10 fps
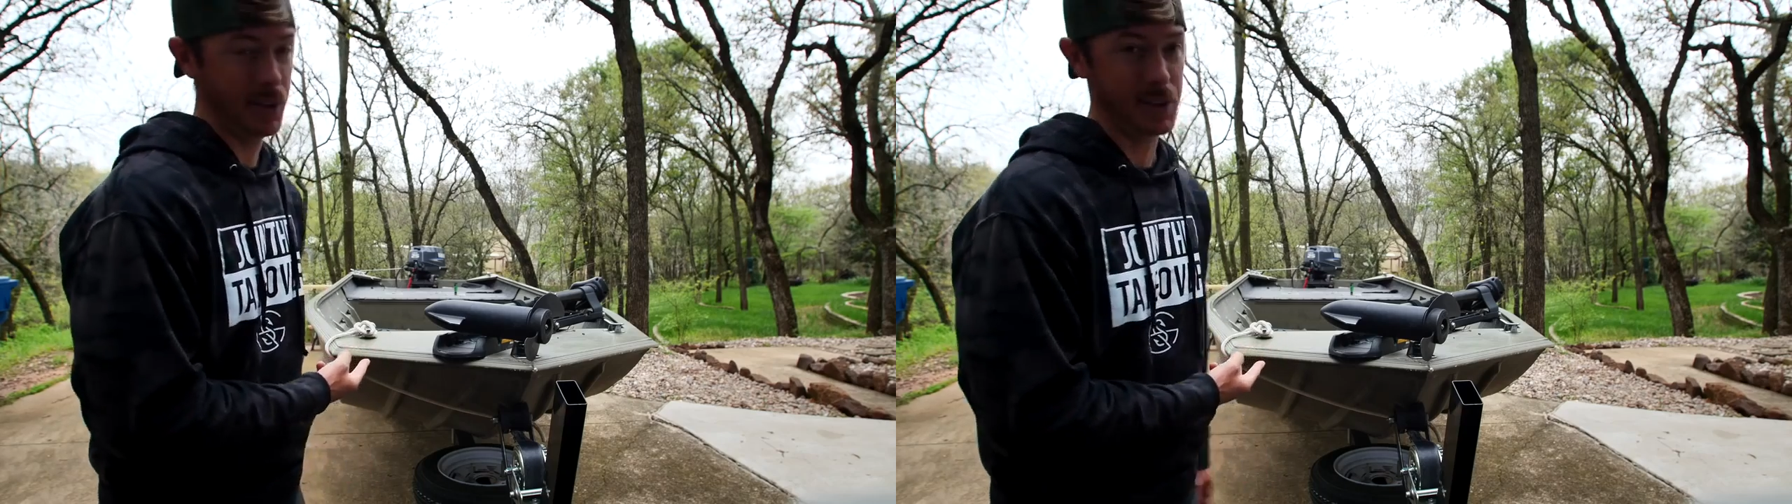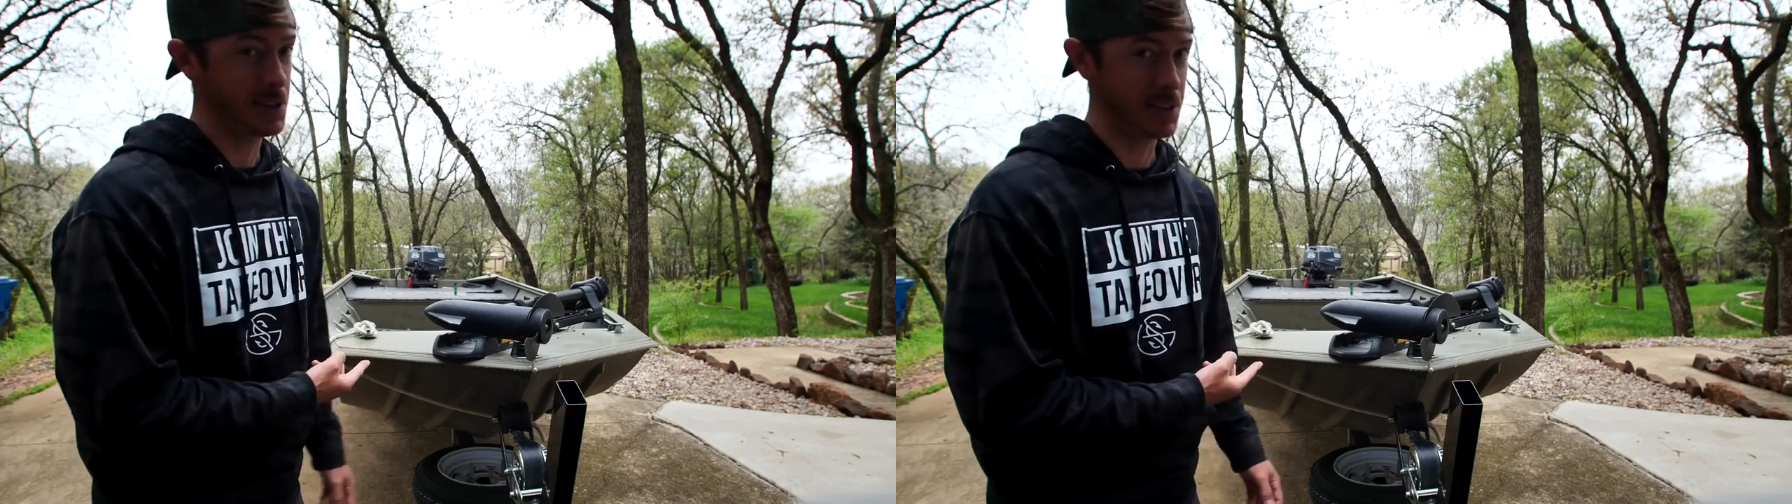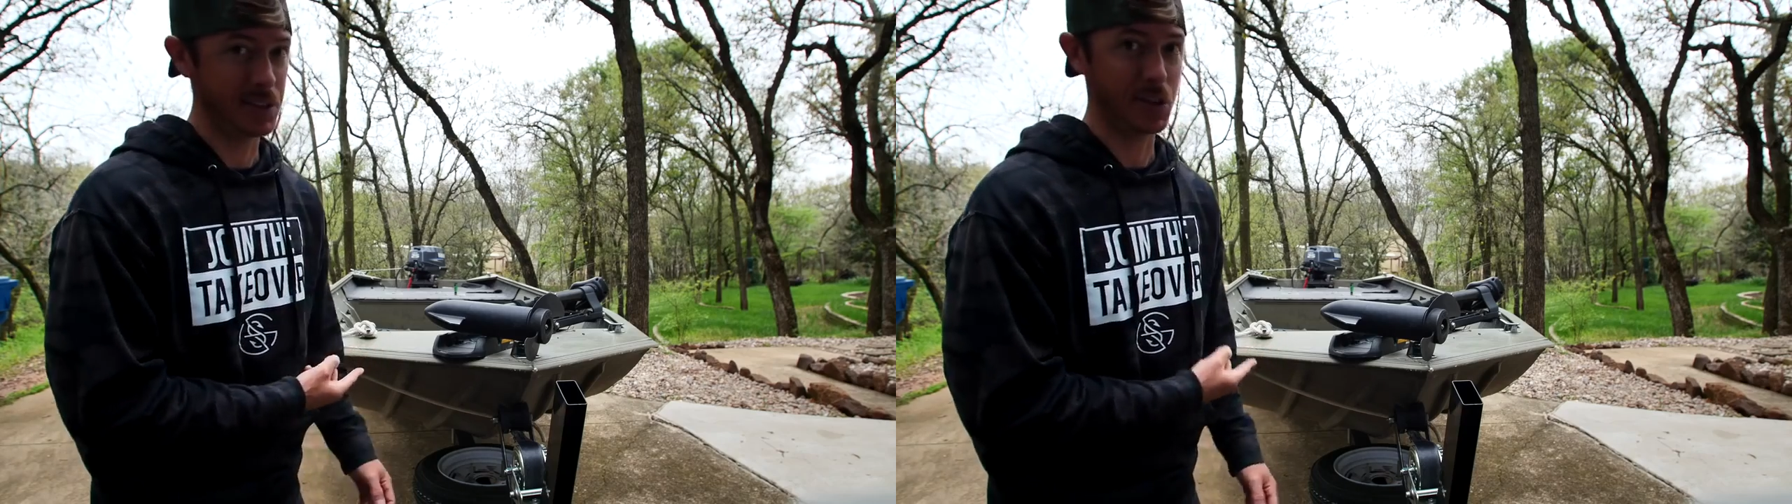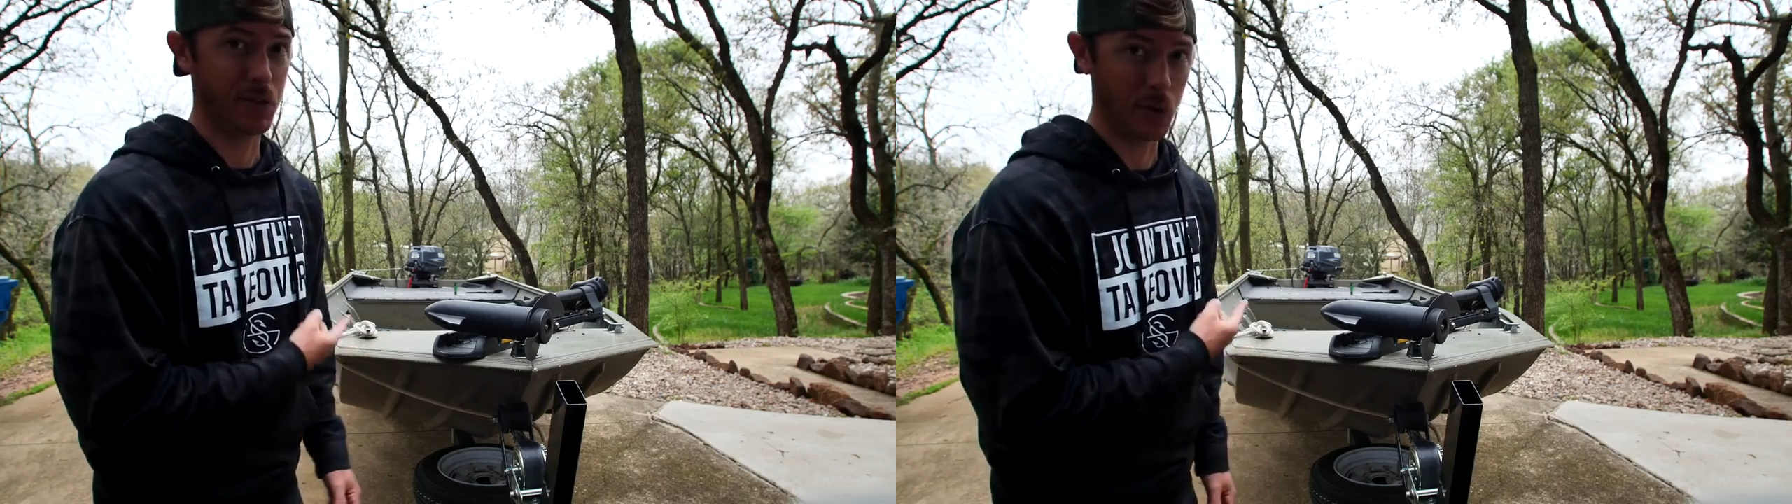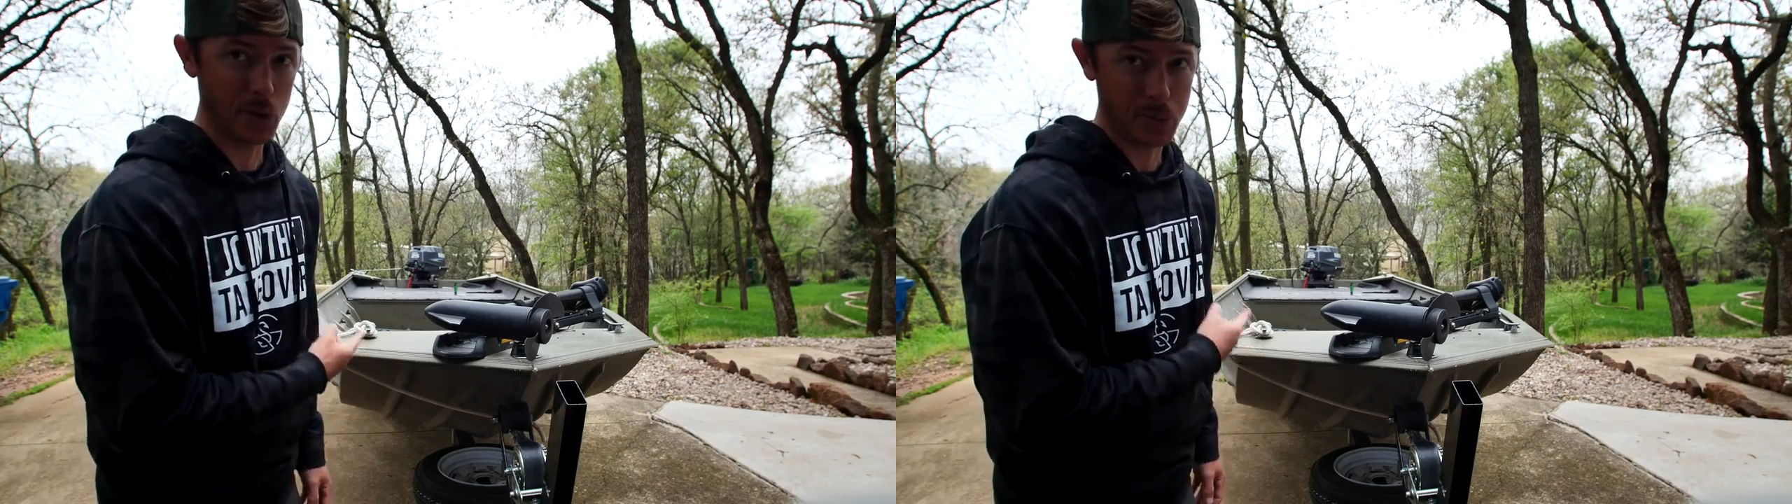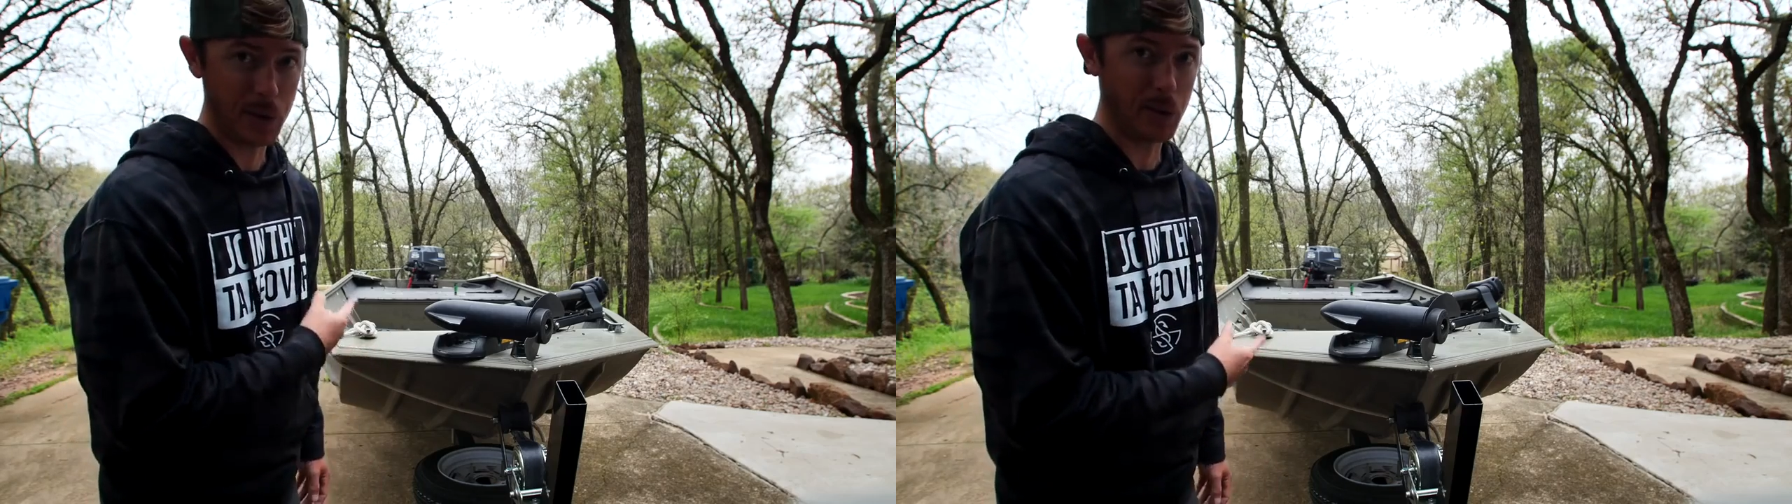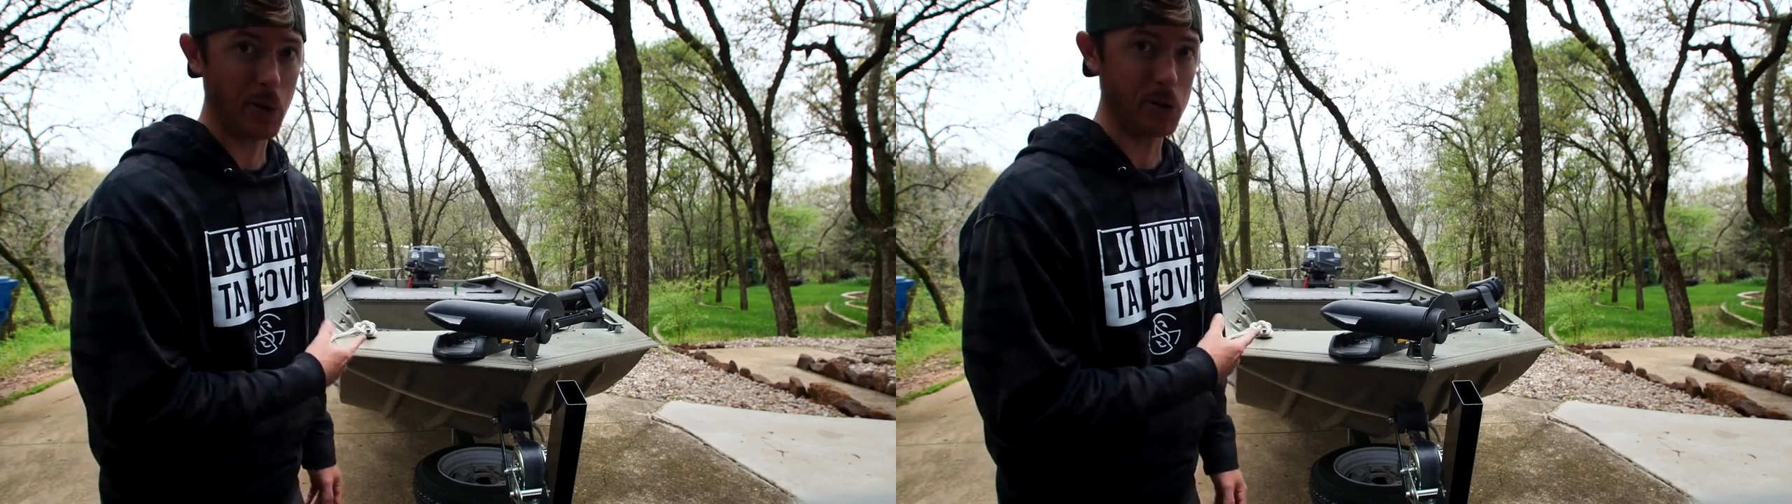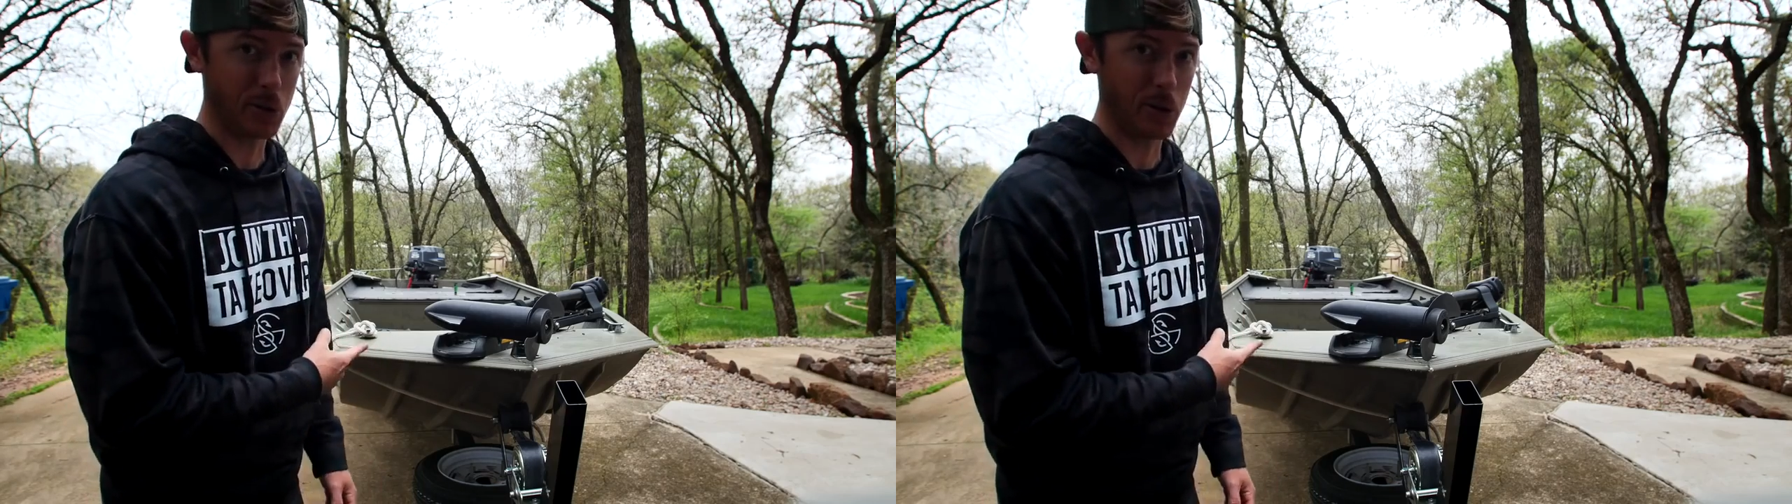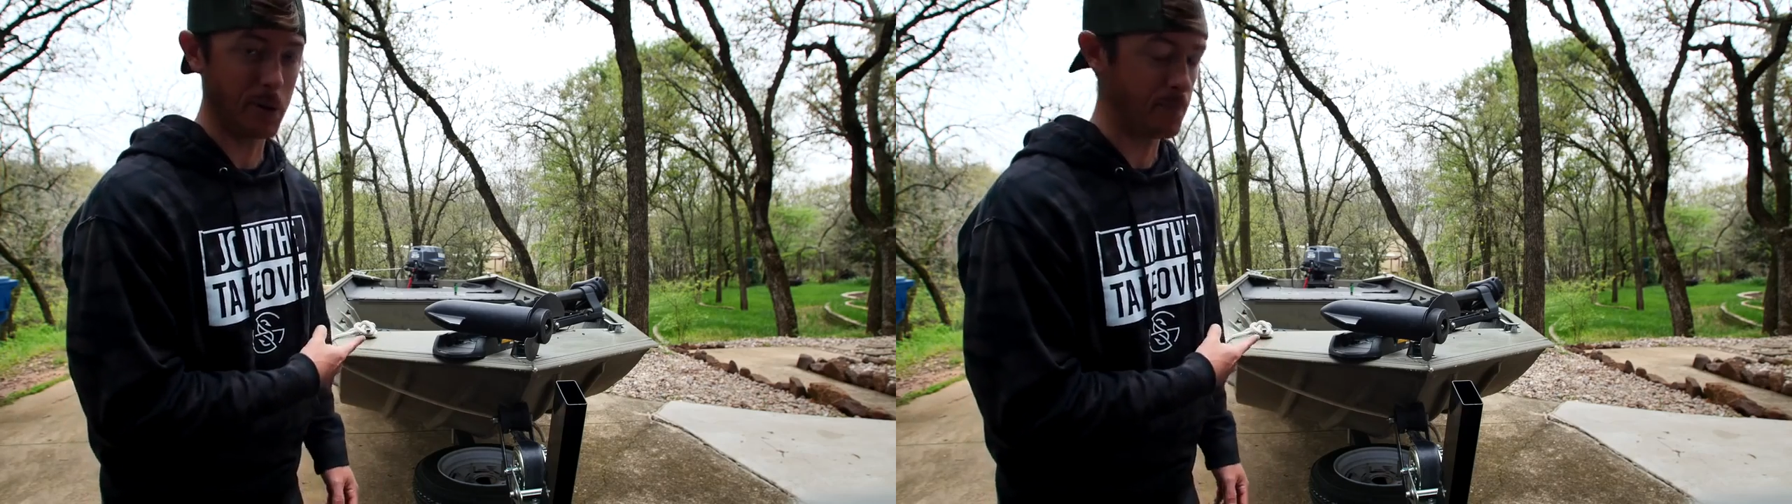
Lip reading: This is its first big road trip,